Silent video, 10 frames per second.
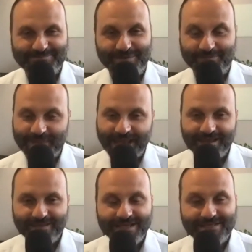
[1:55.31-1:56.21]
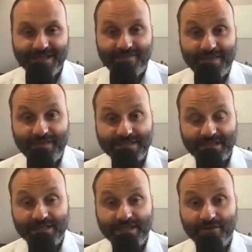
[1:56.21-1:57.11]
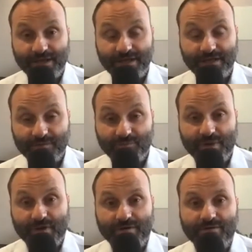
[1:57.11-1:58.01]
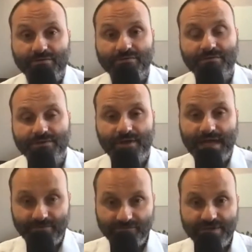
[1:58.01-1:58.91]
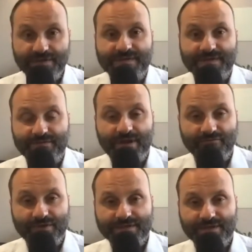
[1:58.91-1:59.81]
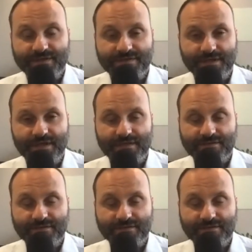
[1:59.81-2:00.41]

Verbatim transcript: But there's there's clearly empirical you know evidence and, and research that uh,